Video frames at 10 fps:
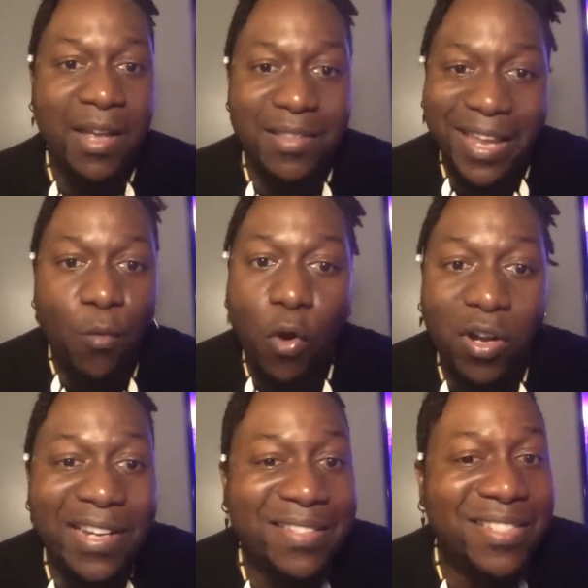Their
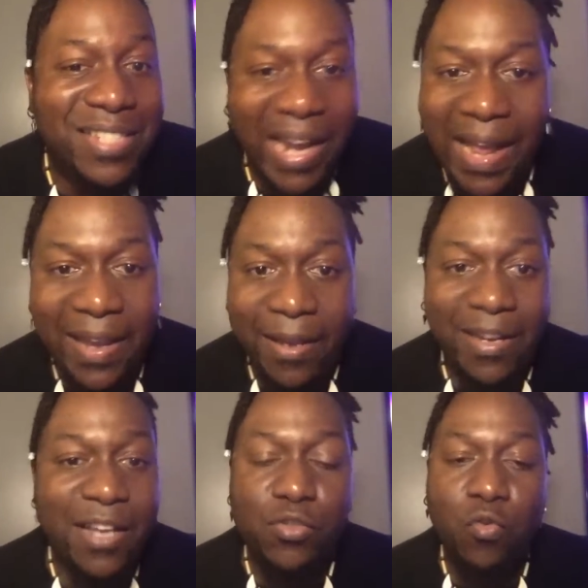world is dying.
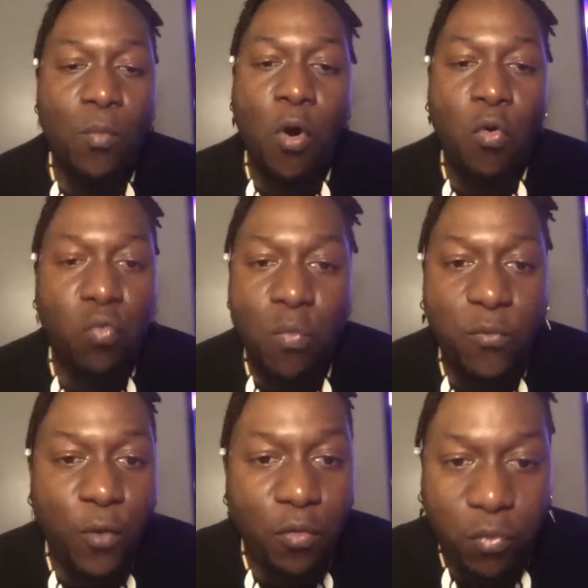There's no more room
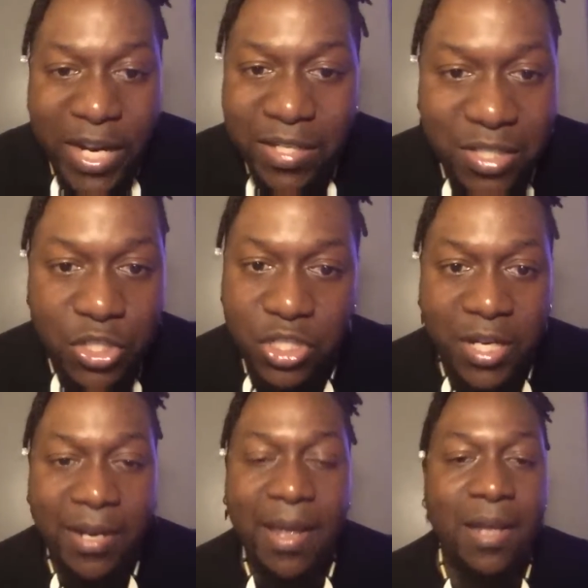for racist
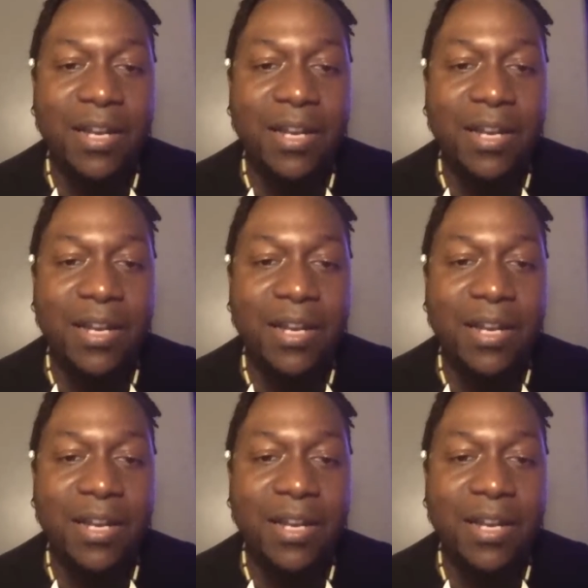shit.